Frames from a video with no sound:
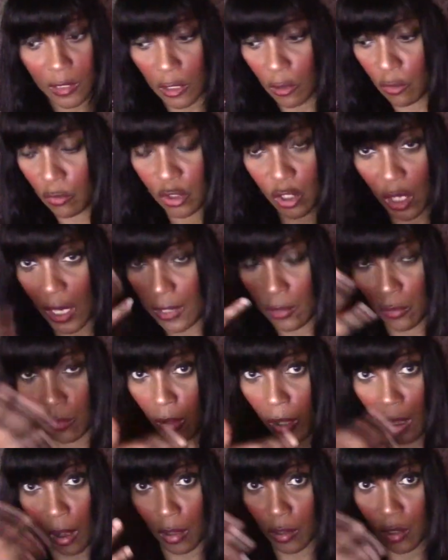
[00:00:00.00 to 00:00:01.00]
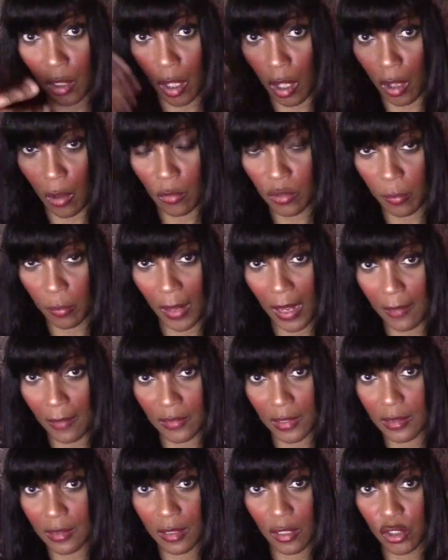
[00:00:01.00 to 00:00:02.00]
You're getting all hot and cold
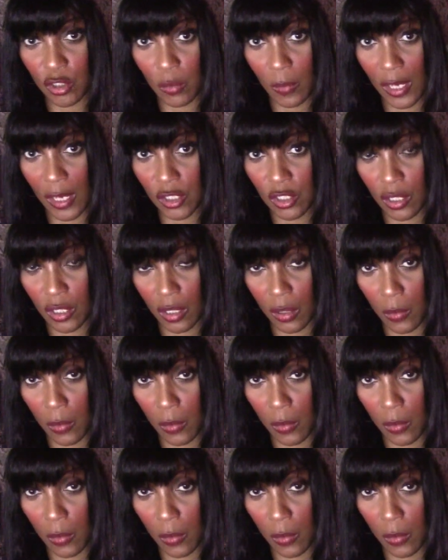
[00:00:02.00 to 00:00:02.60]
about this situation,